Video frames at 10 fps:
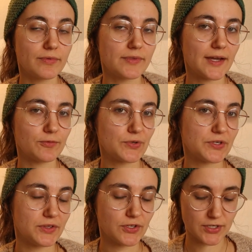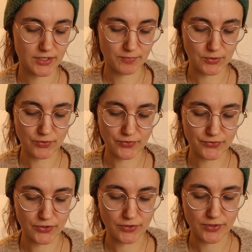That would look
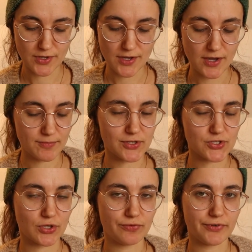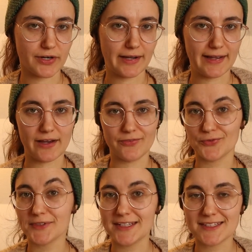beautiful, but so far I
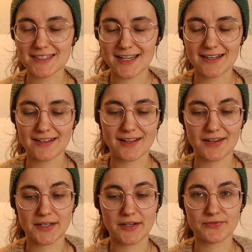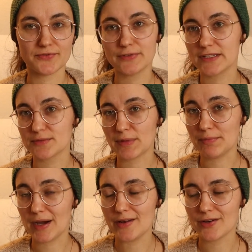haven't really decided. I haven't fixed my
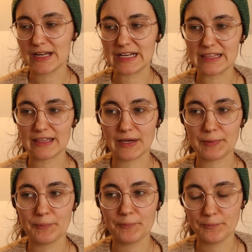mind on anything.